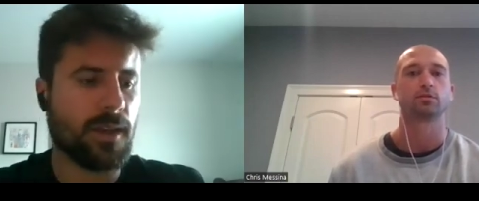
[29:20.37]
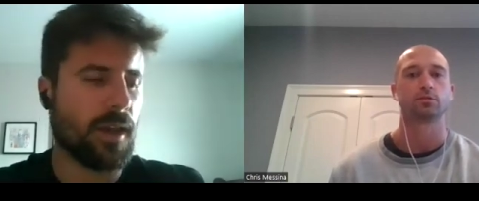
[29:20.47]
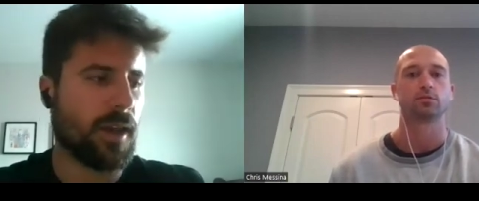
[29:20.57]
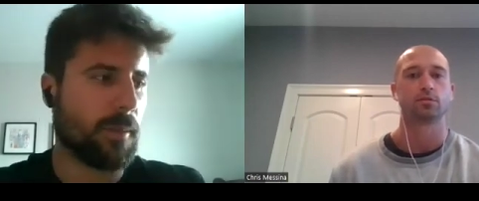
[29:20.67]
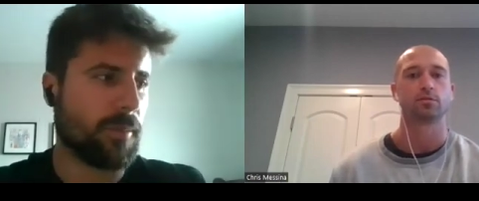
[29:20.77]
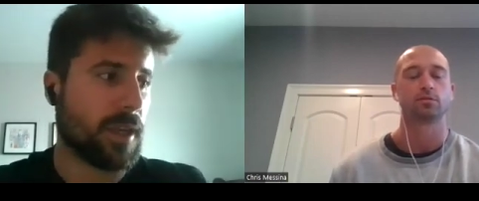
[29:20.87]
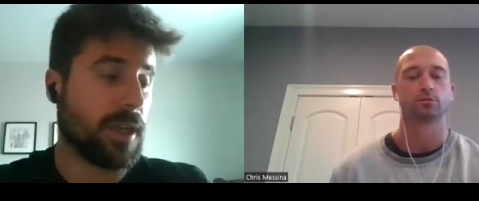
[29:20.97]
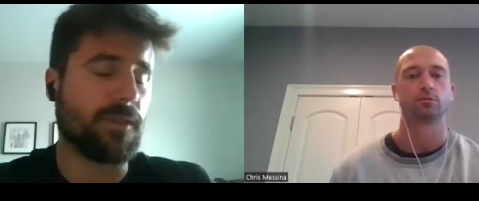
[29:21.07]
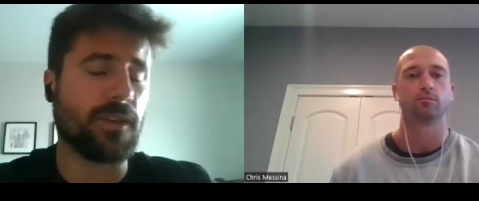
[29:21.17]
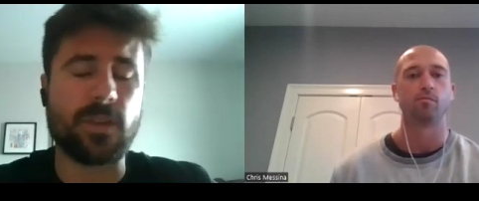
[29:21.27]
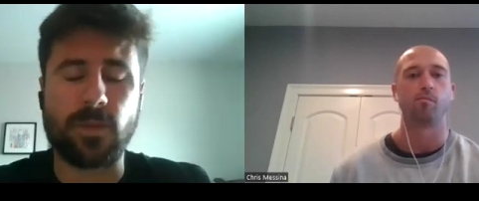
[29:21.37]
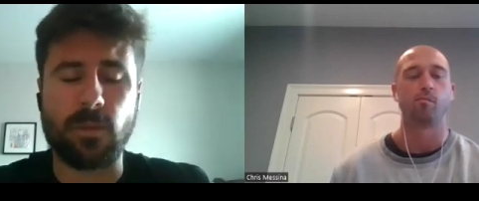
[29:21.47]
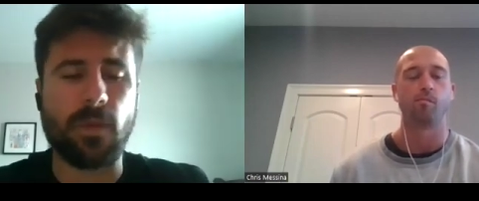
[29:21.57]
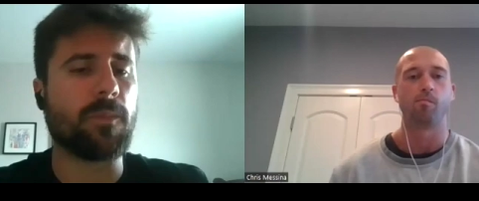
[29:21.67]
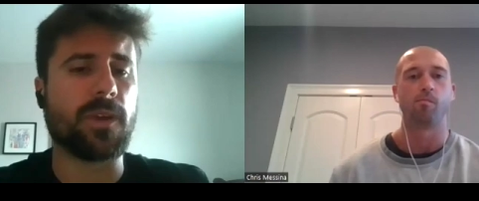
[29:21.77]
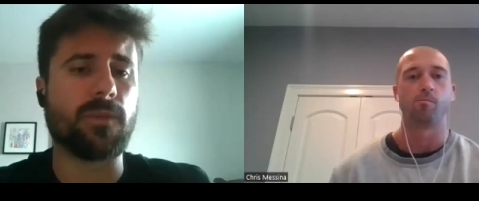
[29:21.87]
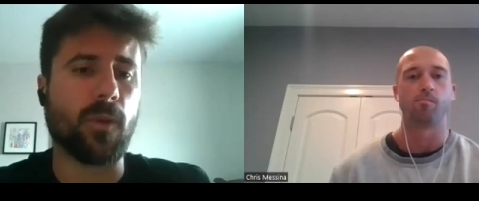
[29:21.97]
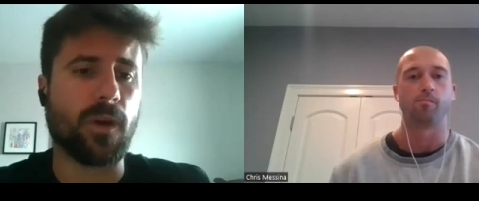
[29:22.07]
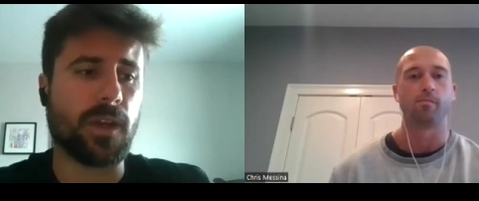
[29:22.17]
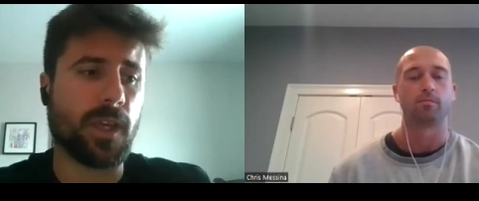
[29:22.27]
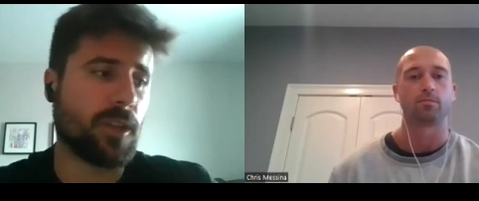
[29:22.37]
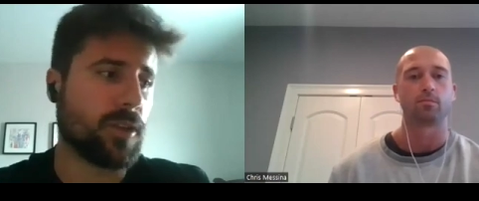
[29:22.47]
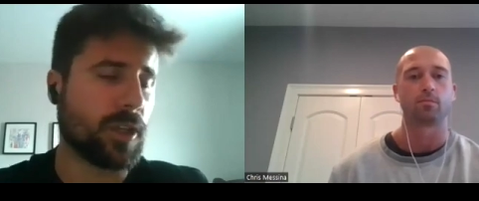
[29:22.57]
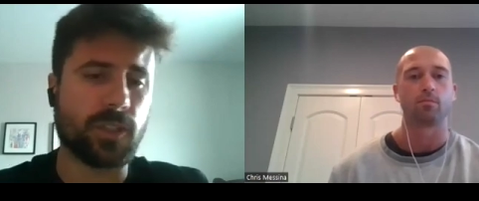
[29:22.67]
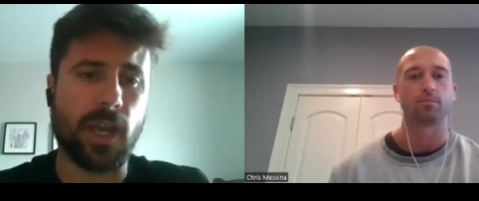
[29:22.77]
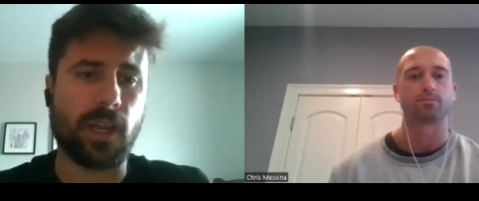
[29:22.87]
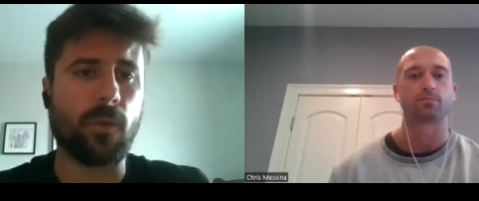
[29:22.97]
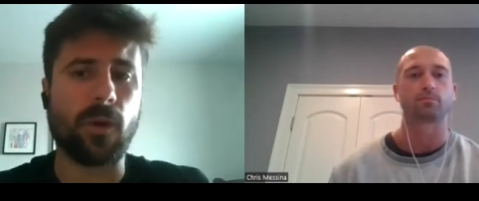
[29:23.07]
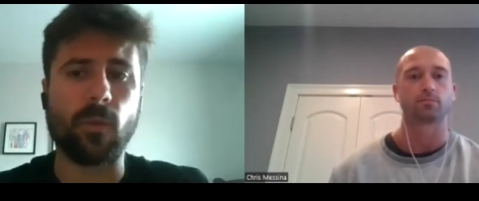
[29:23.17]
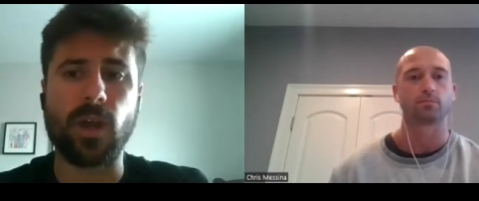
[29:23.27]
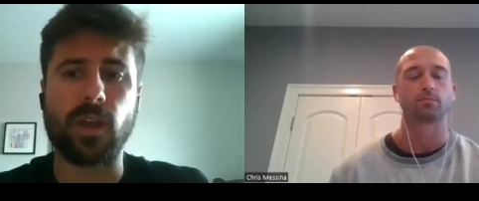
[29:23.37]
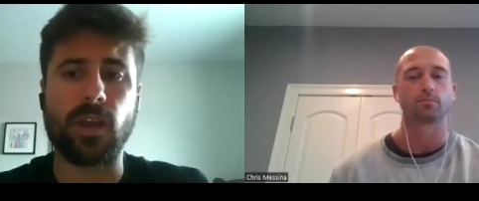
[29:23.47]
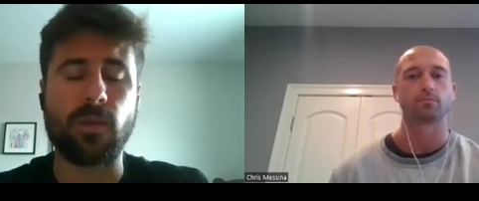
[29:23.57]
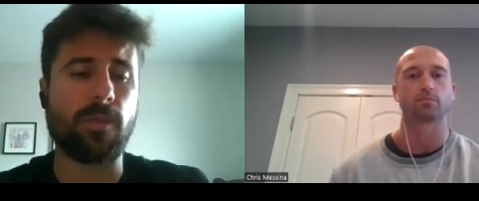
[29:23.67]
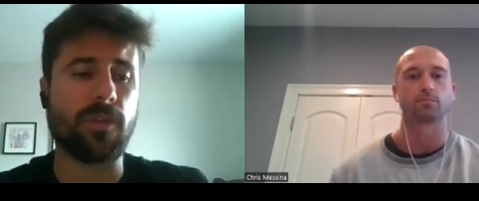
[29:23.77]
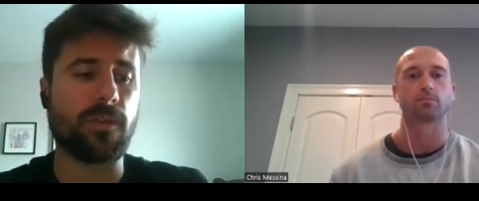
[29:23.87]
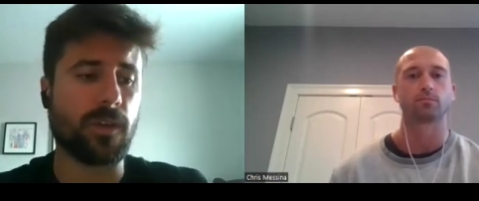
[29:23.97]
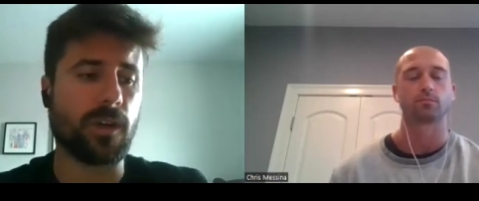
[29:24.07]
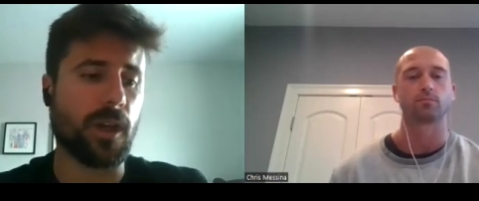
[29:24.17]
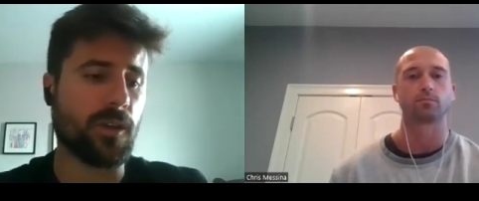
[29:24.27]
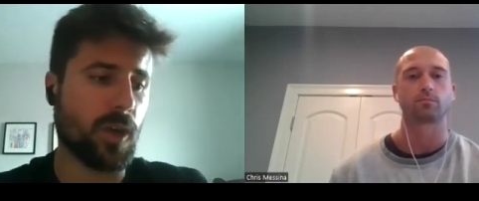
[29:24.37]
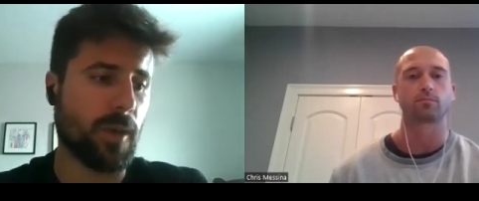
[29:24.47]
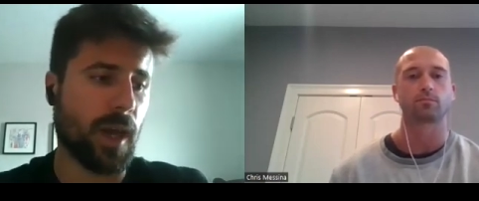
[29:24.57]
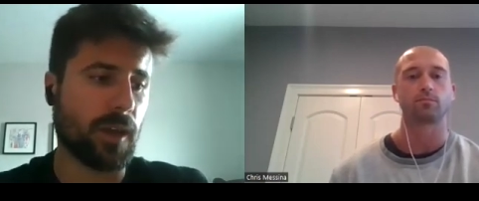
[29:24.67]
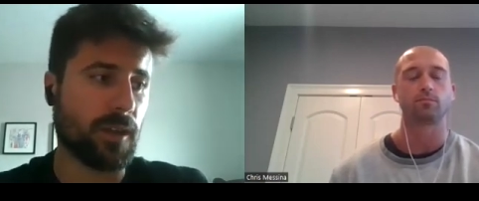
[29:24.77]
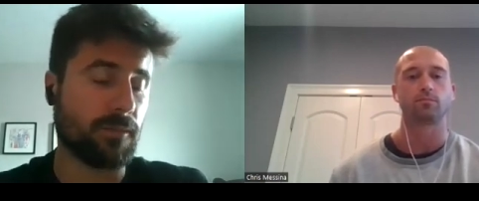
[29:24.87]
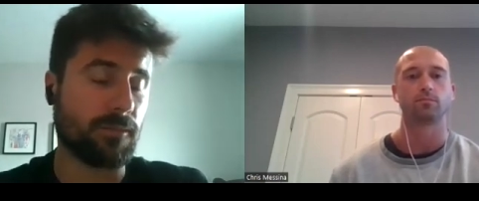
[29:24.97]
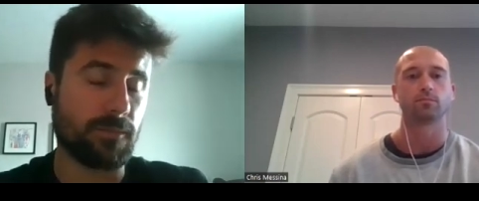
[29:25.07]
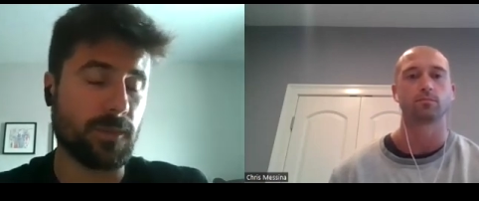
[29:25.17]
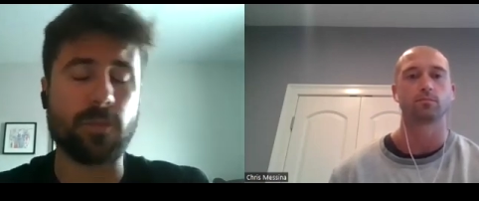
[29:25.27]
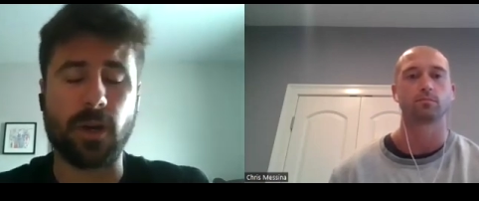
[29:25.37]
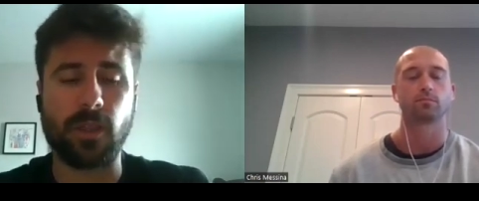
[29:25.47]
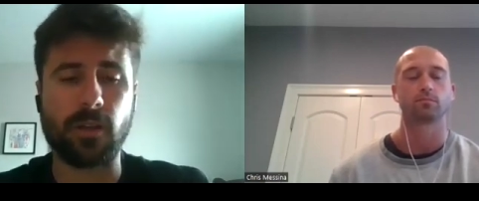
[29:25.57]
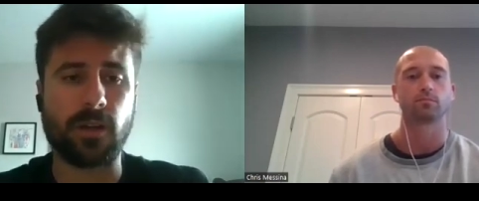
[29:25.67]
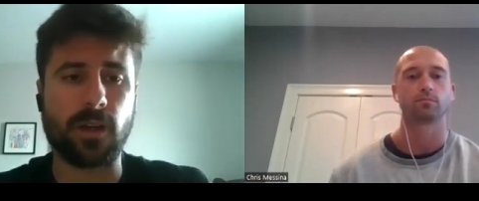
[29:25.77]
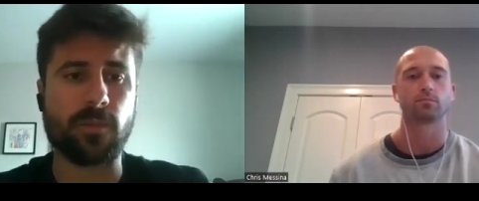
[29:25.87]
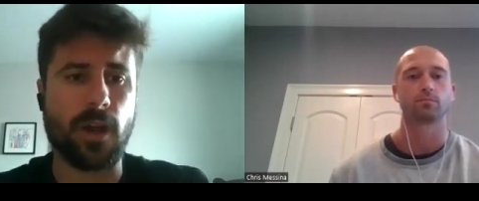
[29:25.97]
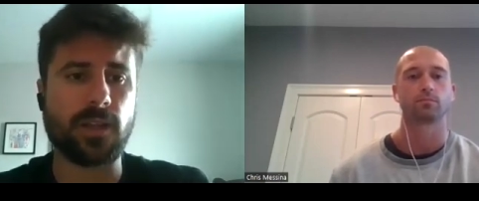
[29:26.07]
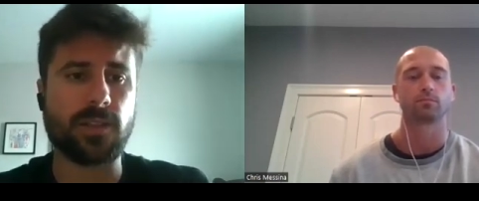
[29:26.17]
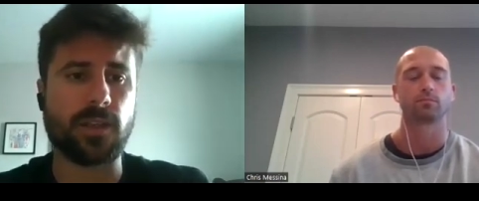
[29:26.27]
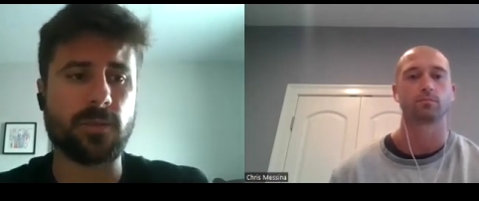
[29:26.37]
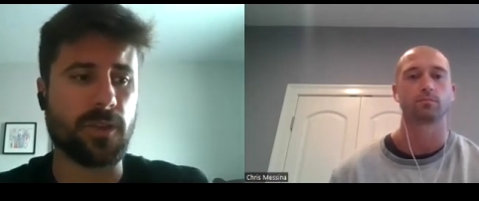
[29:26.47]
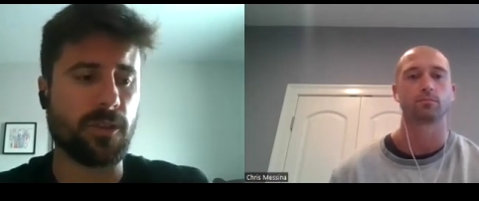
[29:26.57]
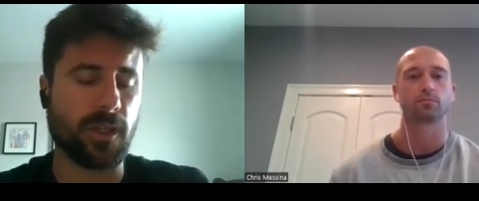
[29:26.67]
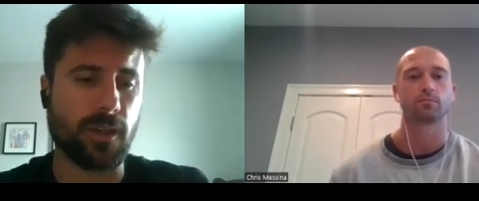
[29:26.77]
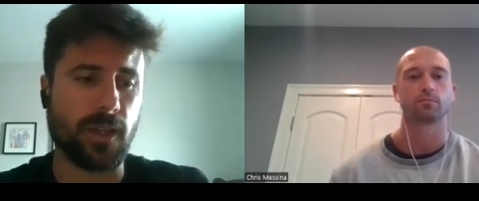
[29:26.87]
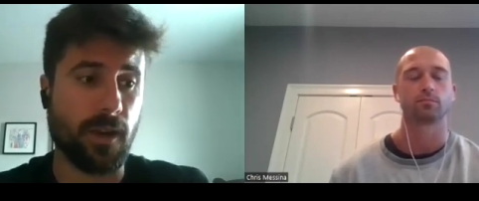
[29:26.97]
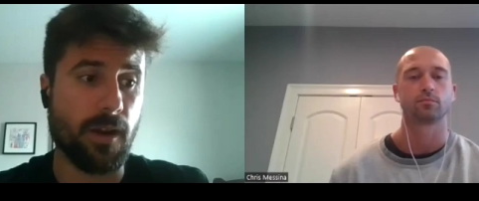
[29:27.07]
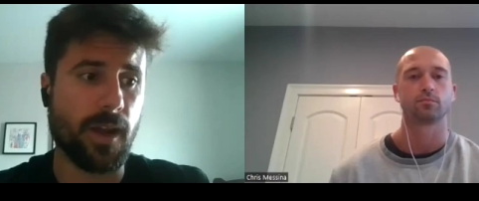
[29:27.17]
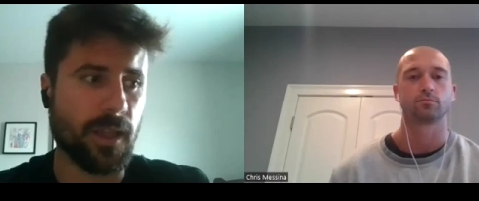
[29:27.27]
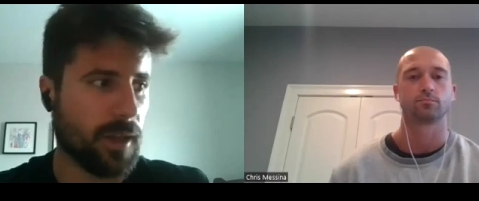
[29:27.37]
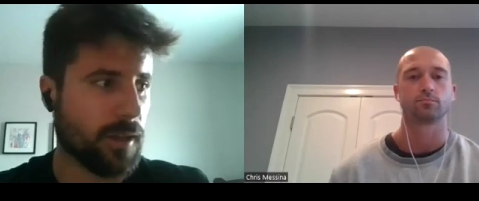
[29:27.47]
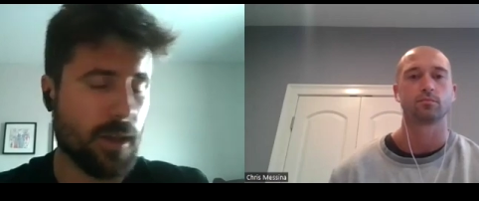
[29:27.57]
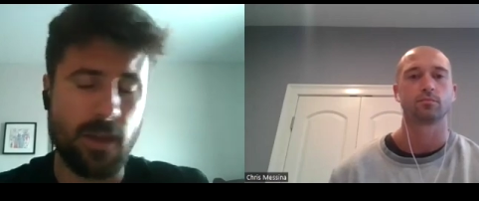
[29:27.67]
Speaker 1: Um, and even if something might be important, again, you could track it one way and maybe you figure out, you go back and it's part of the learning process, but you look and you're like, all right, like